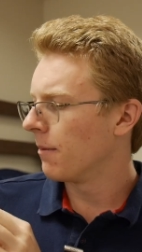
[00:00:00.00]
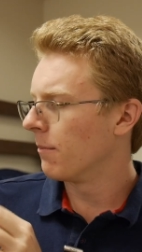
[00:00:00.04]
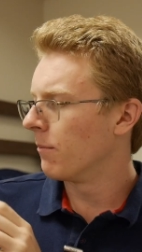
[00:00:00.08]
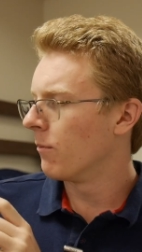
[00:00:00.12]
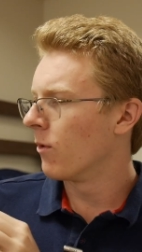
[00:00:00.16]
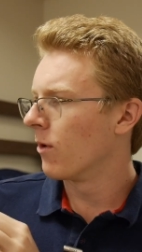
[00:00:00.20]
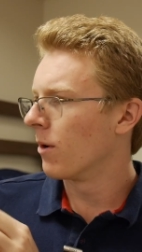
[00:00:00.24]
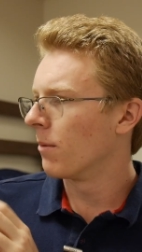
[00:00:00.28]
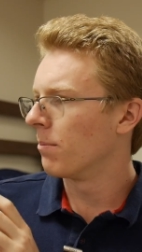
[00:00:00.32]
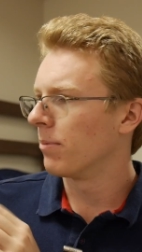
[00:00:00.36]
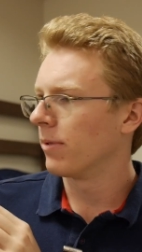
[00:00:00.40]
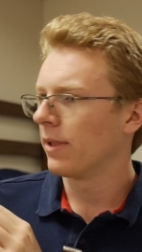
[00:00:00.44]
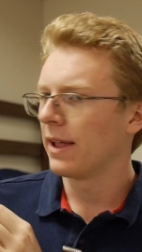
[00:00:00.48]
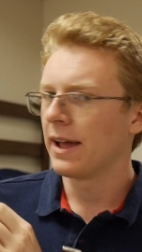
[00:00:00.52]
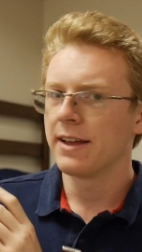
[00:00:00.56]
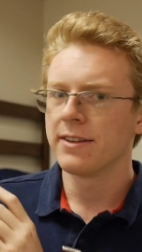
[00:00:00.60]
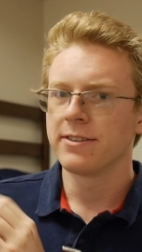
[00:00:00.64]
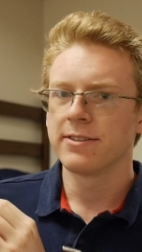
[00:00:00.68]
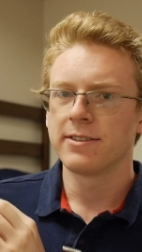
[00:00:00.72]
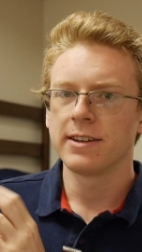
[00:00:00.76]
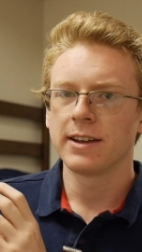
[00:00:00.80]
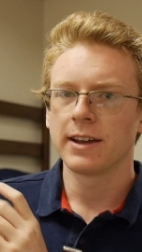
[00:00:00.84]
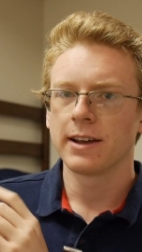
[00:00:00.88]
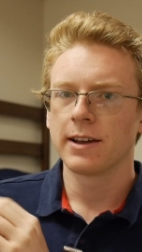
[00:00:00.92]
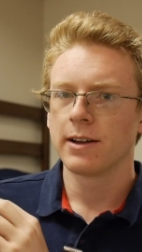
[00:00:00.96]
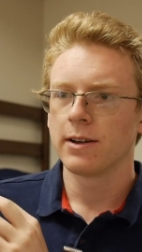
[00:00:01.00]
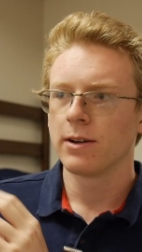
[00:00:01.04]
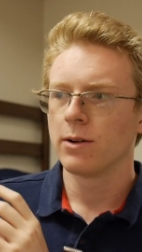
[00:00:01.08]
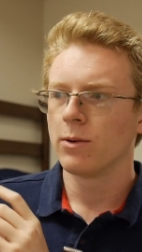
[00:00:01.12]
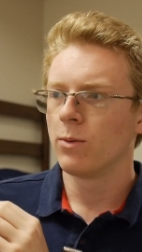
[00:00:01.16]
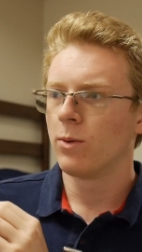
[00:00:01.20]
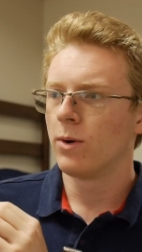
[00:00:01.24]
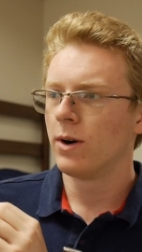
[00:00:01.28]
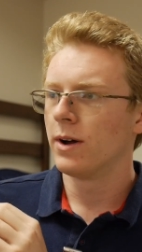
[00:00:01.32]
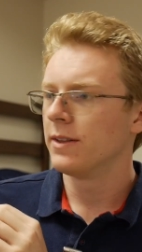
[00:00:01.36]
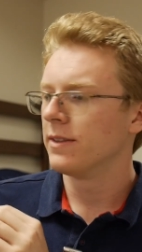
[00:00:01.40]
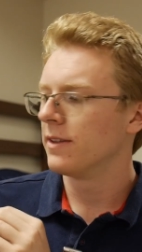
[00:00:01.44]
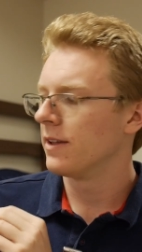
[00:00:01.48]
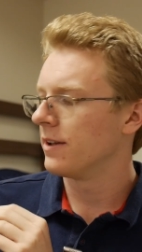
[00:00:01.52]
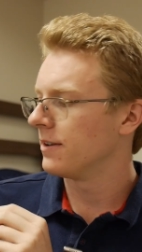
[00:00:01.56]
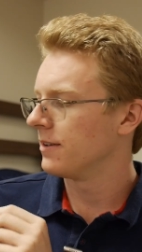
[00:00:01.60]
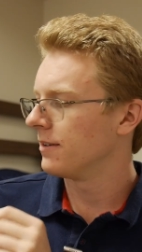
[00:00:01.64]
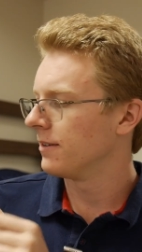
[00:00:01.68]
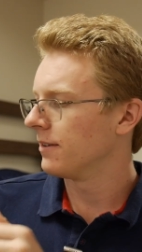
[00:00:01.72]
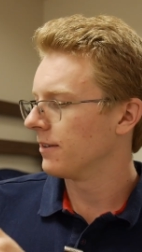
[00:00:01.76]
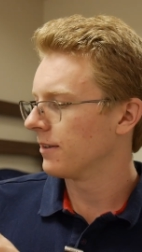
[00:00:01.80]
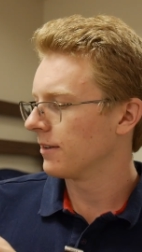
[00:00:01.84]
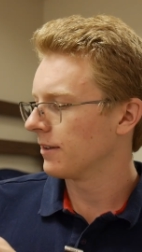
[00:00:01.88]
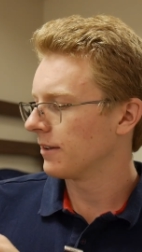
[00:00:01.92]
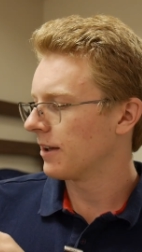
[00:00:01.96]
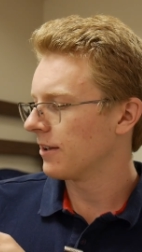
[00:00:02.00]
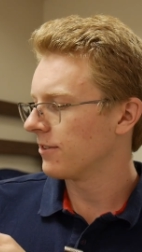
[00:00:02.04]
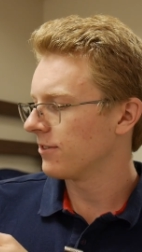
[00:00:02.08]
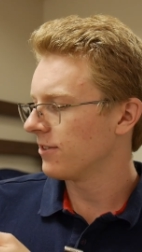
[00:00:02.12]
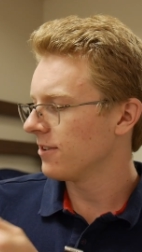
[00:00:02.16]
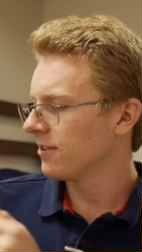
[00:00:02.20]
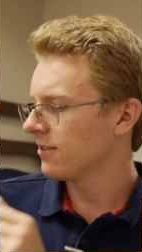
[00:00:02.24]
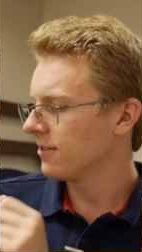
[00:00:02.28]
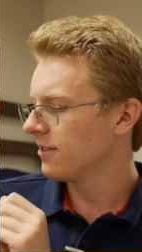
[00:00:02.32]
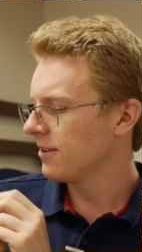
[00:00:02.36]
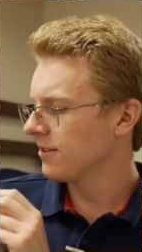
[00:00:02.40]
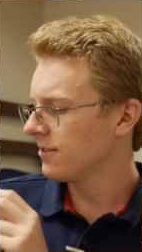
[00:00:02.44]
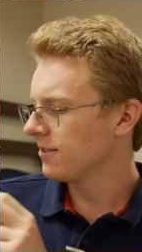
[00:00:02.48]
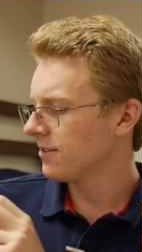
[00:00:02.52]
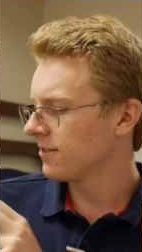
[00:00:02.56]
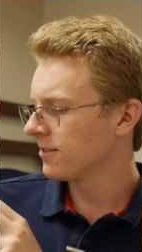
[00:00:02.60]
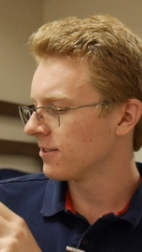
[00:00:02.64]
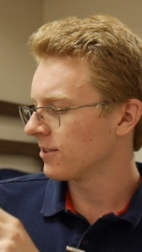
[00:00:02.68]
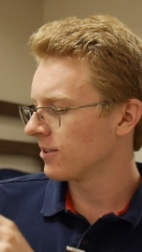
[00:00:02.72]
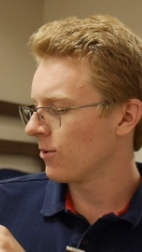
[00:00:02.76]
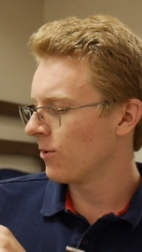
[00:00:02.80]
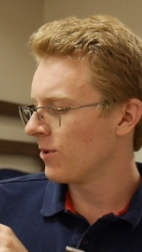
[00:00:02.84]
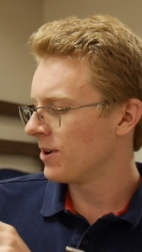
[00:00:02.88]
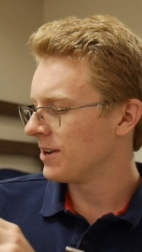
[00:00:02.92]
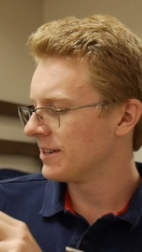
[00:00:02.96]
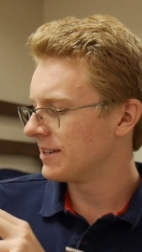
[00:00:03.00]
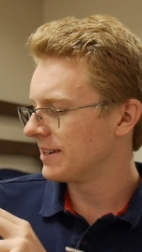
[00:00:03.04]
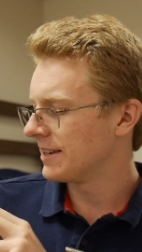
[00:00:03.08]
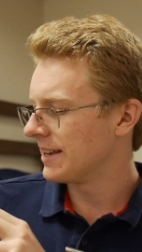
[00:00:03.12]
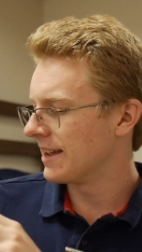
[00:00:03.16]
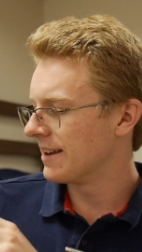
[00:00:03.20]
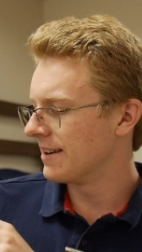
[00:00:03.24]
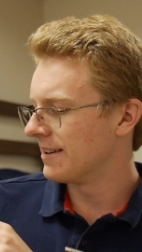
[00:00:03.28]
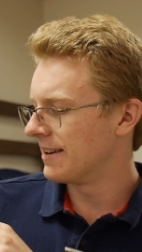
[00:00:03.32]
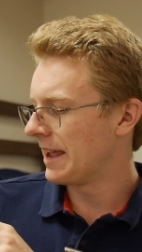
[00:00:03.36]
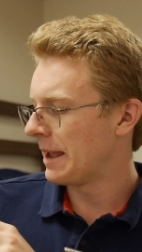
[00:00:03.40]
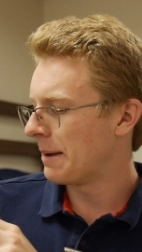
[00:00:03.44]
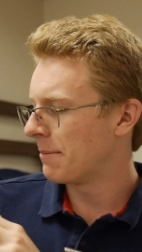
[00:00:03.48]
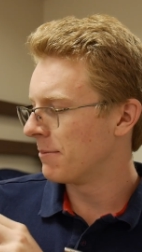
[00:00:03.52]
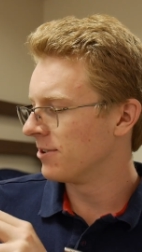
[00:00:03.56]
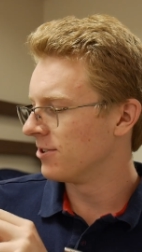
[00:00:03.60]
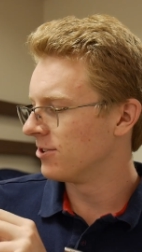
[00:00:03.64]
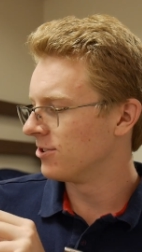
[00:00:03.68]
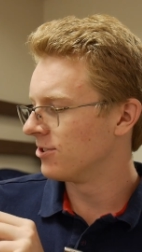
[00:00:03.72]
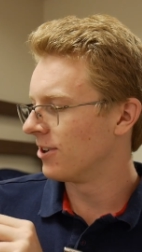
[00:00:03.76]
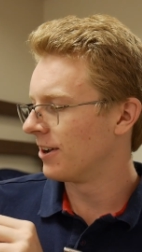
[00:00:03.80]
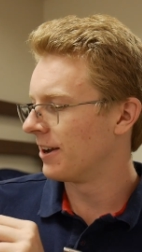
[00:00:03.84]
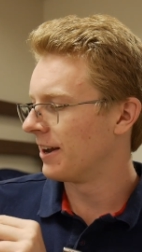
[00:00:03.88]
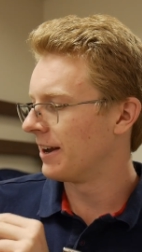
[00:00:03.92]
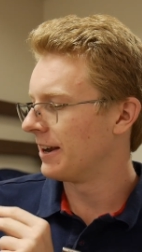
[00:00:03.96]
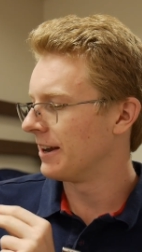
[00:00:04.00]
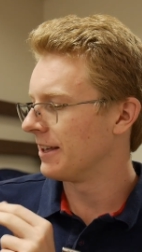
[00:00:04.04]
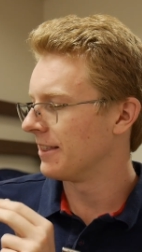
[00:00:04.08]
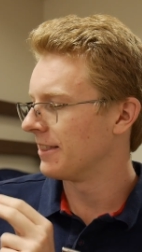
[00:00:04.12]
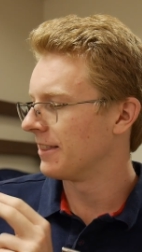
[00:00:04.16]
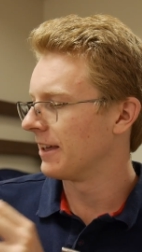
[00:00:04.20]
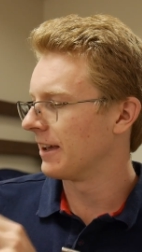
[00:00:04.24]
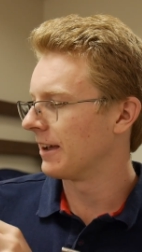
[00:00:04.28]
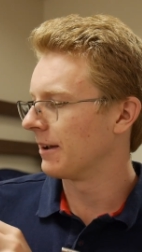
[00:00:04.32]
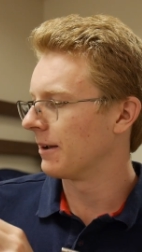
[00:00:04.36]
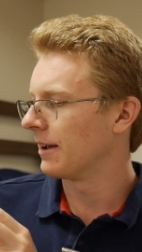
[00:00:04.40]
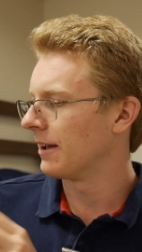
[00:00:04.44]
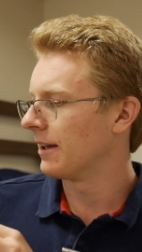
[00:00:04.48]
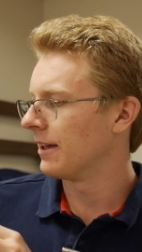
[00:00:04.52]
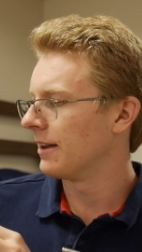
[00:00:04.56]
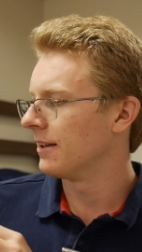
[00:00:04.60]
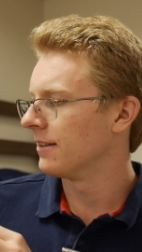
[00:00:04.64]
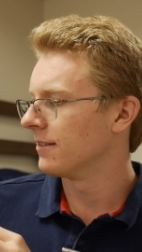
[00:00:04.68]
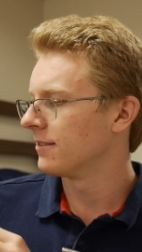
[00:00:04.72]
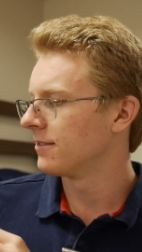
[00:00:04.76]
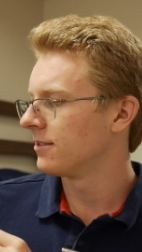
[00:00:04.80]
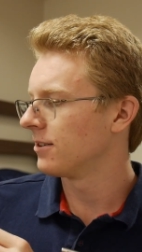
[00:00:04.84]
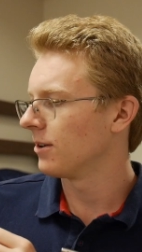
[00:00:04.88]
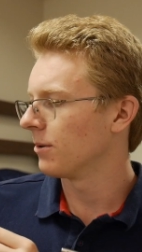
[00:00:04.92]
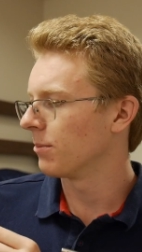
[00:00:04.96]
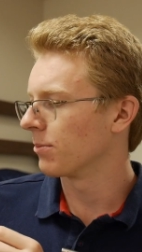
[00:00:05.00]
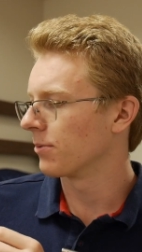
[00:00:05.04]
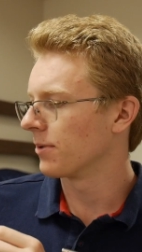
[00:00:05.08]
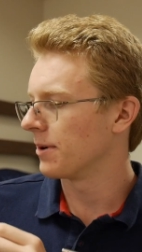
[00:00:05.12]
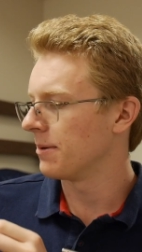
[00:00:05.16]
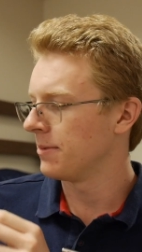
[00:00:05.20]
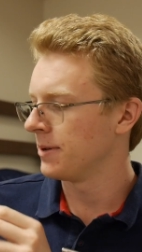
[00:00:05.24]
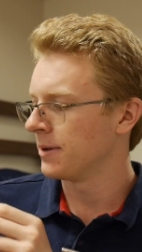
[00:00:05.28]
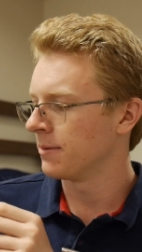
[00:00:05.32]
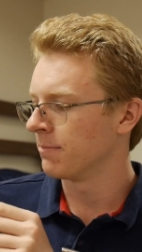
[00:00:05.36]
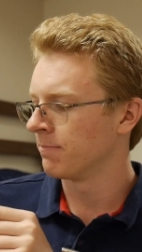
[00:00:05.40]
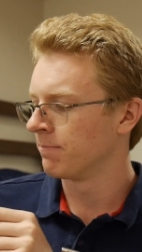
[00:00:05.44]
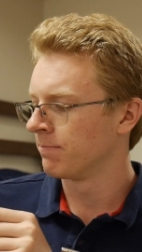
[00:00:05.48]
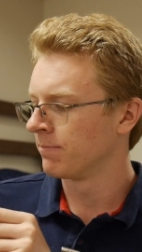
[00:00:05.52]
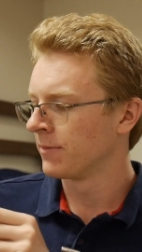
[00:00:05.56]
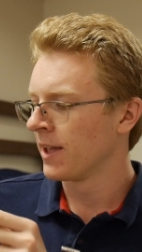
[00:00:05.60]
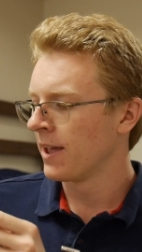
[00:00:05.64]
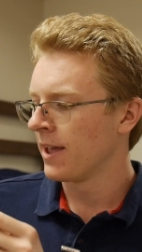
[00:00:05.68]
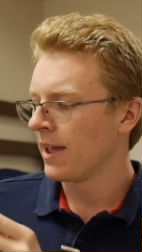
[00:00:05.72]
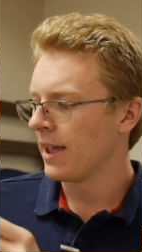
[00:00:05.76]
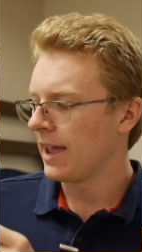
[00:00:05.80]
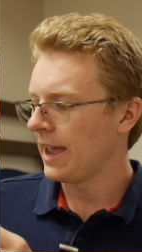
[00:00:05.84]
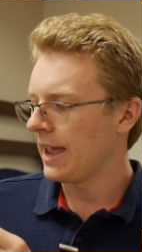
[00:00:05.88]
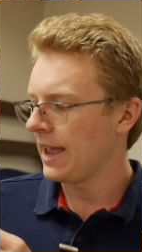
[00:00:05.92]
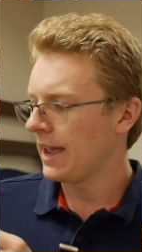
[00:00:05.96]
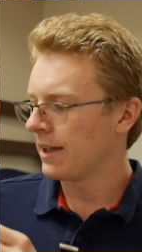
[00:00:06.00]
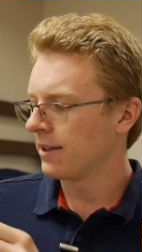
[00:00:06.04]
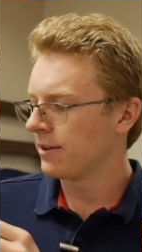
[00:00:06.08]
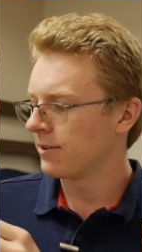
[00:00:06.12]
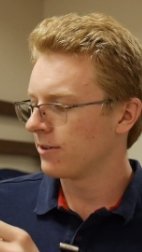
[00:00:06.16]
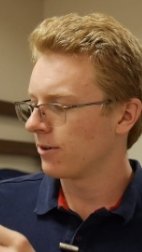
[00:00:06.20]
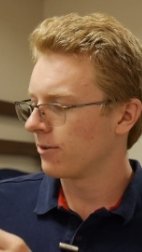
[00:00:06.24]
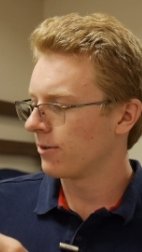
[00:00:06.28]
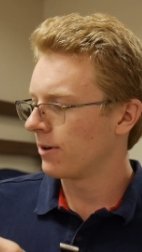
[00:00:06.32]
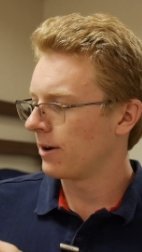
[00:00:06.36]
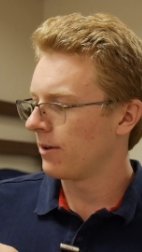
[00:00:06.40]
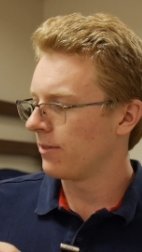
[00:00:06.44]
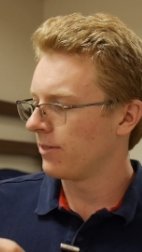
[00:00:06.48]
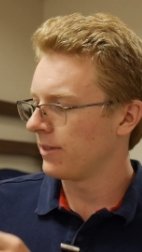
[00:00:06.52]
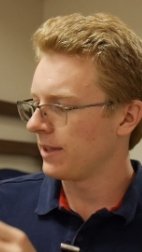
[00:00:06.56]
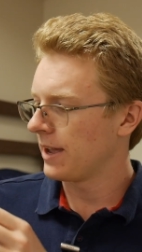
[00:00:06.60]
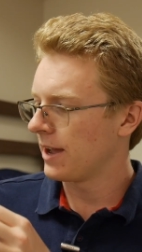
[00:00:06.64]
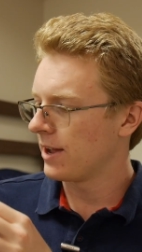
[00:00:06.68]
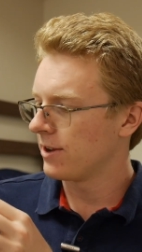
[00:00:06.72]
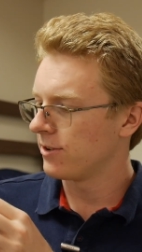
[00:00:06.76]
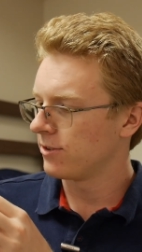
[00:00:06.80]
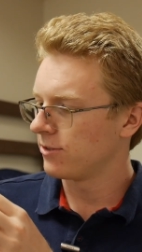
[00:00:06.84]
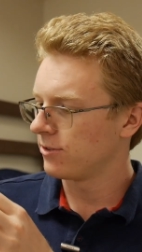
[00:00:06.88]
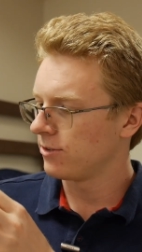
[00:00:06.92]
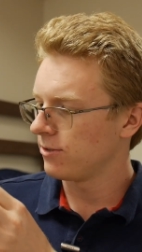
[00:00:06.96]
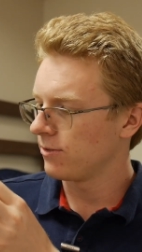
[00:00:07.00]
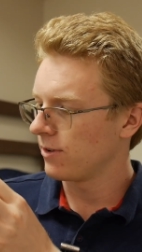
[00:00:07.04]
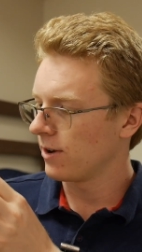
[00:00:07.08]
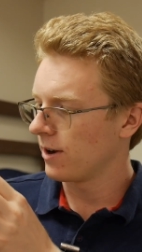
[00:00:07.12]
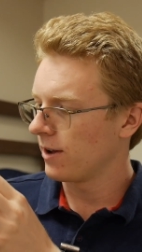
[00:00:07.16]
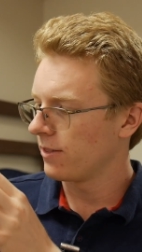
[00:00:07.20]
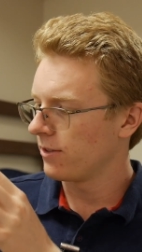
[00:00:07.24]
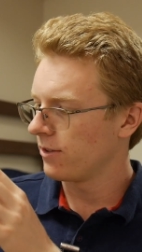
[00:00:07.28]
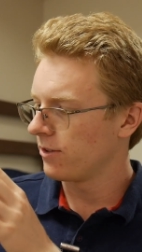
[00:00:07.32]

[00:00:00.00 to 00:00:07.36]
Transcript: a more plastic one that, because this isn't going to get damaged on anything and it's still premium. And around the edges, you've got